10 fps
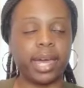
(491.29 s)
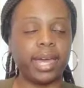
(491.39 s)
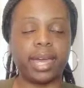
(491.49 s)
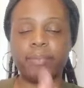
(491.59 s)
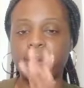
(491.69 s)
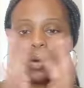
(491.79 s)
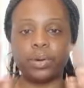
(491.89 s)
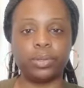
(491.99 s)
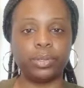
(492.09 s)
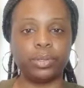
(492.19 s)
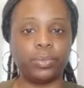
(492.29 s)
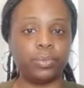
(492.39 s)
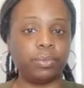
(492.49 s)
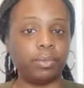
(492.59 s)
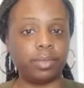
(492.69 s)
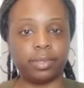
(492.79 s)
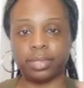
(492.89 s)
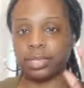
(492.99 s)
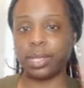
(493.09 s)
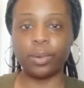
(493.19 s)
I had my whole little
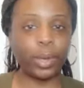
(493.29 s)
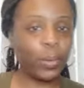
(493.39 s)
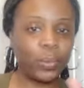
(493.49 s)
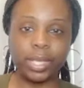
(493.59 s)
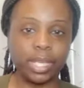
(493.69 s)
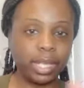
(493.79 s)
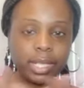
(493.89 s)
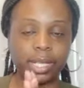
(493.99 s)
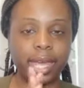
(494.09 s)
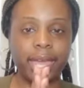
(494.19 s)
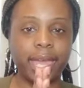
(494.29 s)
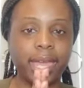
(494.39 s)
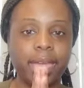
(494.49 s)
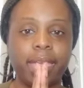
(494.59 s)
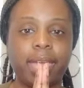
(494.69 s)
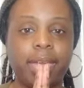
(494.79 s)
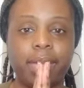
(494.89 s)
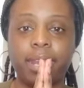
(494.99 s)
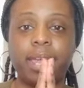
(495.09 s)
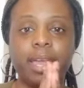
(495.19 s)
solo weekend that I had,
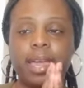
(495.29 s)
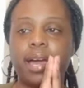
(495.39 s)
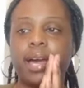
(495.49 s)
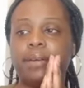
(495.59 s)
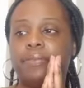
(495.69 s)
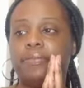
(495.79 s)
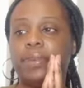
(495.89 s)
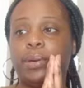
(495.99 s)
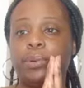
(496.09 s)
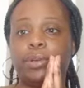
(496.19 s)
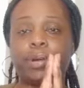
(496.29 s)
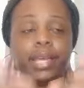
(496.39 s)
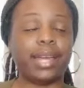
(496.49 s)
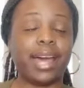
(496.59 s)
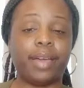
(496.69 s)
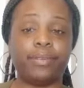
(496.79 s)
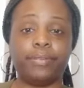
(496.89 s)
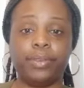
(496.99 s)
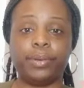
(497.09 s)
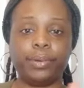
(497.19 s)
and I felt great. I
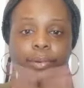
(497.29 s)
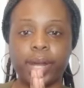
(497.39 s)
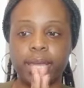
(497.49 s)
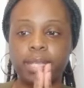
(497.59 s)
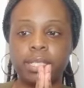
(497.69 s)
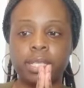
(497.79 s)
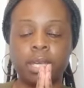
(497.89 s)
feel great.